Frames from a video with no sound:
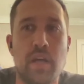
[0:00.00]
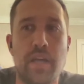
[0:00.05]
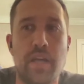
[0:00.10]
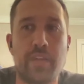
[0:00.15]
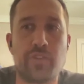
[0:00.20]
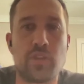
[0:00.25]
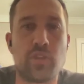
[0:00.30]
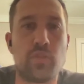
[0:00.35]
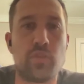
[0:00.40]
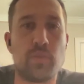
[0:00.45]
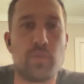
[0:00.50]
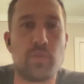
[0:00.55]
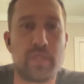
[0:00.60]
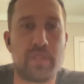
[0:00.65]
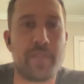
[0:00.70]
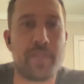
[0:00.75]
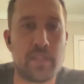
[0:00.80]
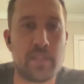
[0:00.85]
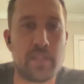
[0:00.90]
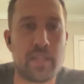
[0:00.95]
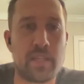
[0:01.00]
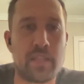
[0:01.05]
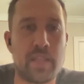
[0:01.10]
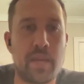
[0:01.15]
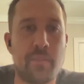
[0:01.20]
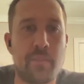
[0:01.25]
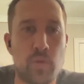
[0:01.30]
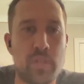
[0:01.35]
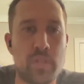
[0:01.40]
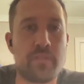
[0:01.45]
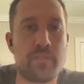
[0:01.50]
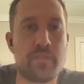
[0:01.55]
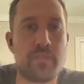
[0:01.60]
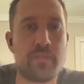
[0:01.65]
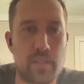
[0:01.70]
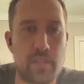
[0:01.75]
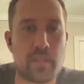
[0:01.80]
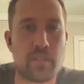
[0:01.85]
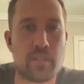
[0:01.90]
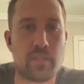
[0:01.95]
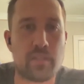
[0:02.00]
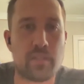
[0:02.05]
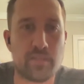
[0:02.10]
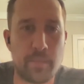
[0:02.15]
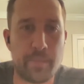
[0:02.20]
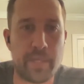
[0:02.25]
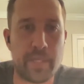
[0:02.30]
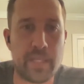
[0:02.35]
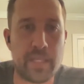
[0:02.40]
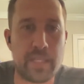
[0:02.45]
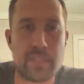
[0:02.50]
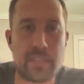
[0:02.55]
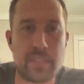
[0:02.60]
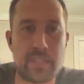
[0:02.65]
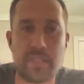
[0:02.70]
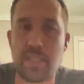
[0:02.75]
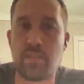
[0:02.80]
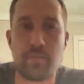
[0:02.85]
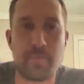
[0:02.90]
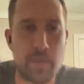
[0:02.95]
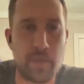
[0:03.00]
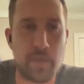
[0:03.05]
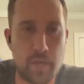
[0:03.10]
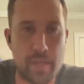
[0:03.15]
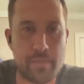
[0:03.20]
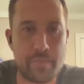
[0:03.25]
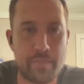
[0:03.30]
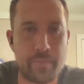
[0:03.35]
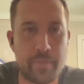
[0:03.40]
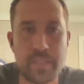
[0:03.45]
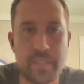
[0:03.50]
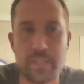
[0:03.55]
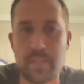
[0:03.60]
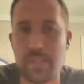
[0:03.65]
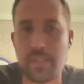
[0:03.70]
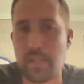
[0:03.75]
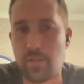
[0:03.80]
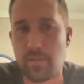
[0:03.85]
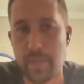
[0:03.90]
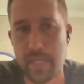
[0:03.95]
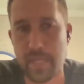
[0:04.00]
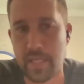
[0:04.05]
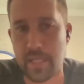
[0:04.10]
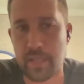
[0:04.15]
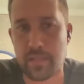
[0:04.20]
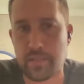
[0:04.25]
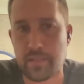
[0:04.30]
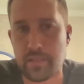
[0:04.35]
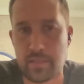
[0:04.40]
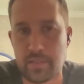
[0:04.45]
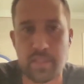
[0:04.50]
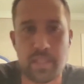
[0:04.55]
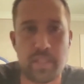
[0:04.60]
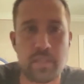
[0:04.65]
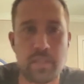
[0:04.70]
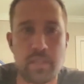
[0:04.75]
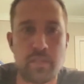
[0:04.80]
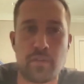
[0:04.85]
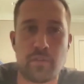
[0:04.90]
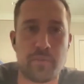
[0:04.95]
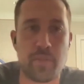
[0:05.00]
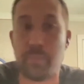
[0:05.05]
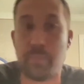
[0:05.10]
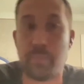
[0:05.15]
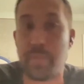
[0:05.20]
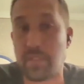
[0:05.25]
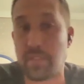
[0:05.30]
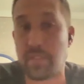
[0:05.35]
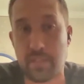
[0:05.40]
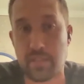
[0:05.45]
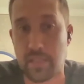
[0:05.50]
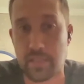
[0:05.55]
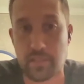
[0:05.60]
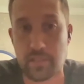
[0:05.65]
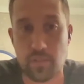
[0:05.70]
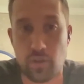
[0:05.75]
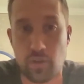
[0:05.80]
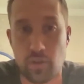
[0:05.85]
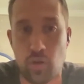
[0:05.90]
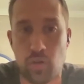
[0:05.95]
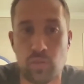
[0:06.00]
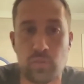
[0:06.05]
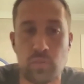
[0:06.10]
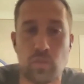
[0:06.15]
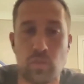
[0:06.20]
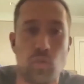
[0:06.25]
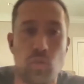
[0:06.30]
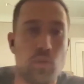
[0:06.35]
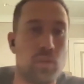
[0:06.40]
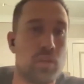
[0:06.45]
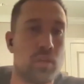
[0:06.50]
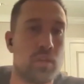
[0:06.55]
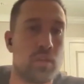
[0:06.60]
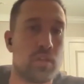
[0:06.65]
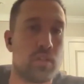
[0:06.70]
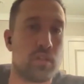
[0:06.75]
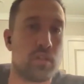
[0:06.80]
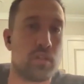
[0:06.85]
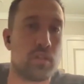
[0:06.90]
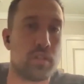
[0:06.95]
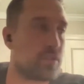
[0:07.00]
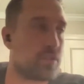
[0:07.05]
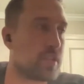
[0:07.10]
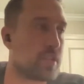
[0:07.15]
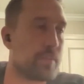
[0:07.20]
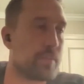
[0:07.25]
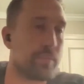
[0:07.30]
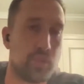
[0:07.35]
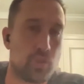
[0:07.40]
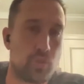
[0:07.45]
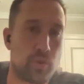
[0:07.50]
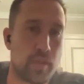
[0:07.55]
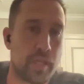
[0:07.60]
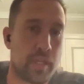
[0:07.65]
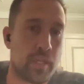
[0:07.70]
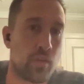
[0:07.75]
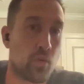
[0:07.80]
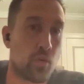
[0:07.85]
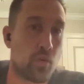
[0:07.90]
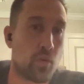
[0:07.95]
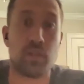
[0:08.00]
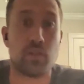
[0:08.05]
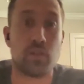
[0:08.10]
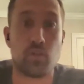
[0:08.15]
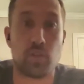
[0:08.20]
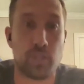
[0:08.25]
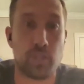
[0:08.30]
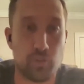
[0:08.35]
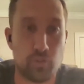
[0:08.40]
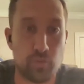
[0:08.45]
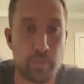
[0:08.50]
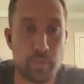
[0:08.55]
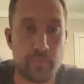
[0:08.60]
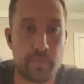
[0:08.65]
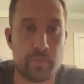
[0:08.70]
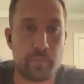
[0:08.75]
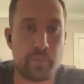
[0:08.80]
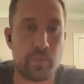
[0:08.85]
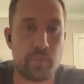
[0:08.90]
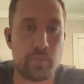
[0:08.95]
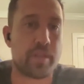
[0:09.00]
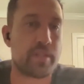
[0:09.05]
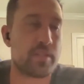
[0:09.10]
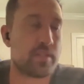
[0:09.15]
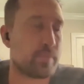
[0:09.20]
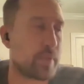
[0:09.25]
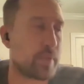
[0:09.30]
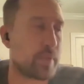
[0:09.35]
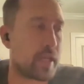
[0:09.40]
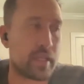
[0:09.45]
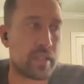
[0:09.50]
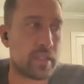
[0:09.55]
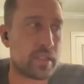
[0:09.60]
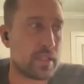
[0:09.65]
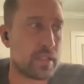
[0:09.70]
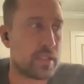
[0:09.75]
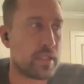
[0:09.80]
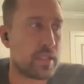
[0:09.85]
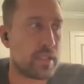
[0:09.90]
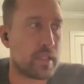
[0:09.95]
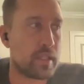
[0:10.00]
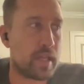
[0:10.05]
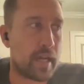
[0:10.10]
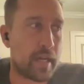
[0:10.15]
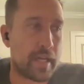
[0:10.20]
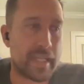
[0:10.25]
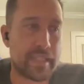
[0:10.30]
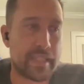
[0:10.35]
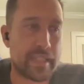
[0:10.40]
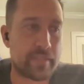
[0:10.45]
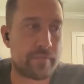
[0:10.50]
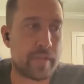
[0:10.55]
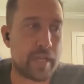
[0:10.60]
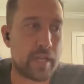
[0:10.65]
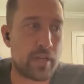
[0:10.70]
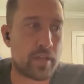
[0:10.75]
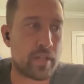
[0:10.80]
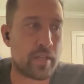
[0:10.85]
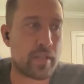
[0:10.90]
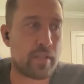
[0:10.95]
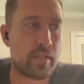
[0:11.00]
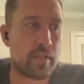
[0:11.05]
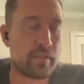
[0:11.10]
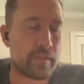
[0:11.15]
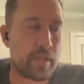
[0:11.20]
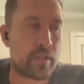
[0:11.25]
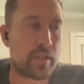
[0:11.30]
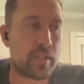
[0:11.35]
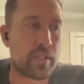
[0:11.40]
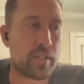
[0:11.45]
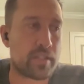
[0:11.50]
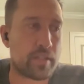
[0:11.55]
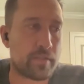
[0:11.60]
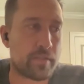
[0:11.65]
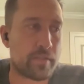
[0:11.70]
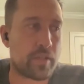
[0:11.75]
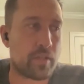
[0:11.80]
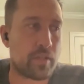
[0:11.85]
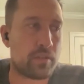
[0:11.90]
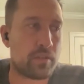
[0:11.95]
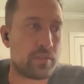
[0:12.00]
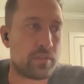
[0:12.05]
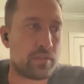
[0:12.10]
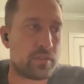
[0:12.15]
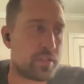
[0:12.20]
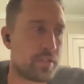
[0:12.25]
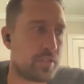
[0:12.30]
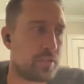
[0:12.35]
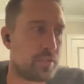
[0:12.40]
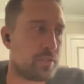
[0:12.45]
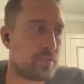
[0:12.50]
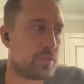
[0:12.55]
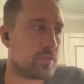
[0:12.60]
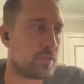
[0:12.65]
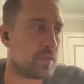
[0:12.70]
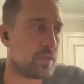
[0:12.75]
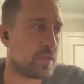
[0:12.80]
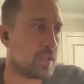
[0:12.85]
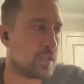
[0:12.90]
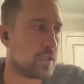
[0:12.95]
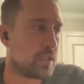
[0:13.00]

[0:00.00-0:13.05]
with the feeling that I'm always failing somebody. It's either my wife, it's either my kids, it's either the business as a whole, or a certain employee, or a group of employees. But it's very, very difficult to